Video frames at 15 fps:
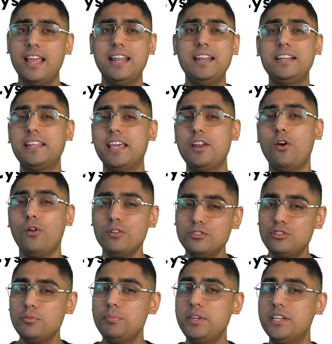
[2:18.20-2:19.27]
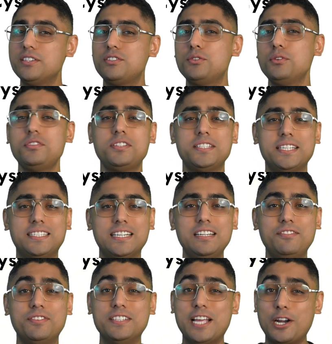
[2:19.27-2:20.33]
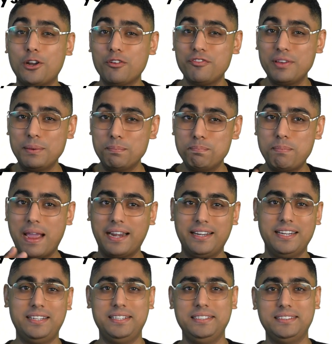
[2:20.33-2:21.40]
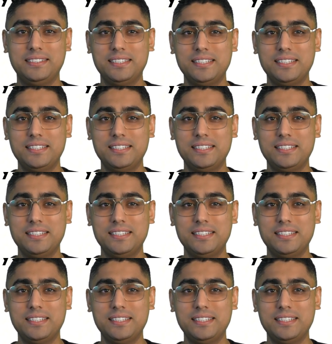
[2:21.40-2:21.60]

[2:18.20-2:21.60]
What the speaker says: and it can also be associated with that of impacted teeth.